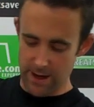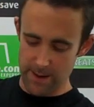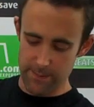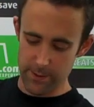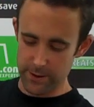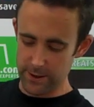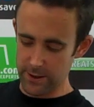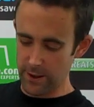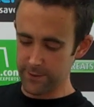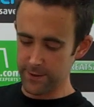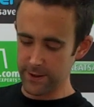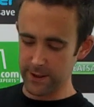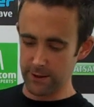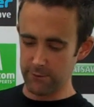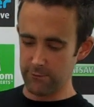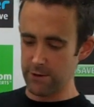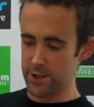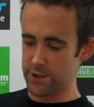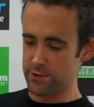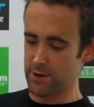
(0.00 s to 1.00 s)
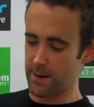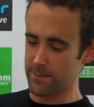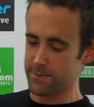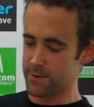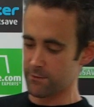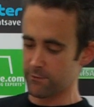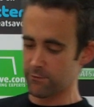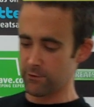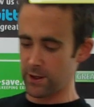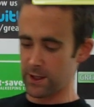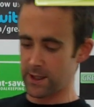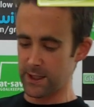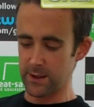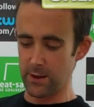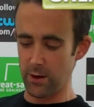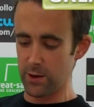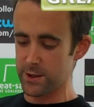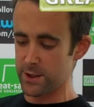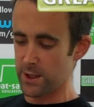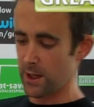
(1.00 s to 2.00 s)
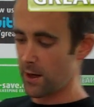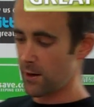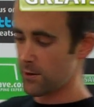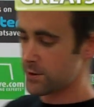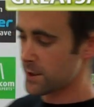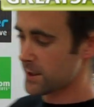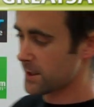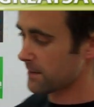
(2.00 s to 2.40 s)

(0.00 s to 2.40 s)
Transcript: strap on it. I think the wrist strap's a really nice closure.